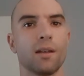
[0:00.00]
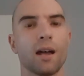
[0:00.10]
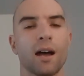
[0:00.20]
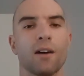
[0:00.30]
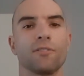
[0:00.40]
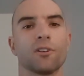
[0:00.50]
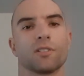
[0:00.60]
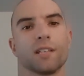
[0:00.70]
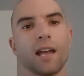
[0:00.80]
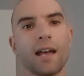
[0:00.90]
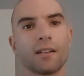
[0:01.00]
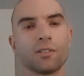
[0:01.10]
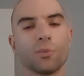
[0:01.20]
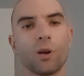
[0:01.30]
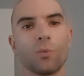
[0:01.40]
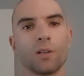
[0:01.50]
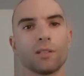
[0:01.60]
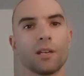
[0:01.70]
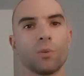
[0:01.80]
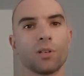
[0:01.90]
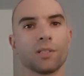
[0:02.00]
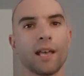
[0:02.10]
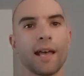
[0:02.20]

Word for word: Uh, I forgot to add. So what, one thing I wanted to